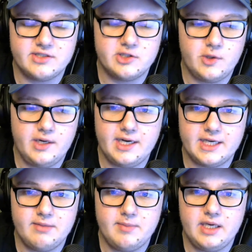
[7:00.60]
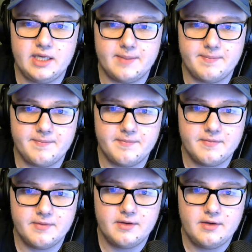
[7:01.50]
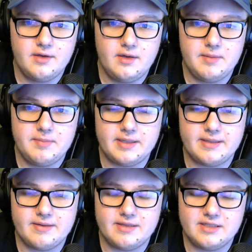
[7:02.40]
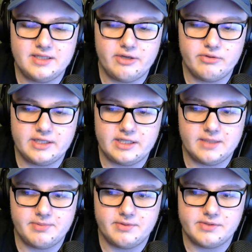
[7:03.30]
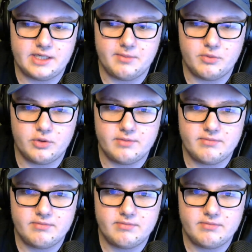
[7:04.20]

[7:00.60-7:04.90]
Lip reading: enjoy it, I'll keep making it. But no daily uploads anymore.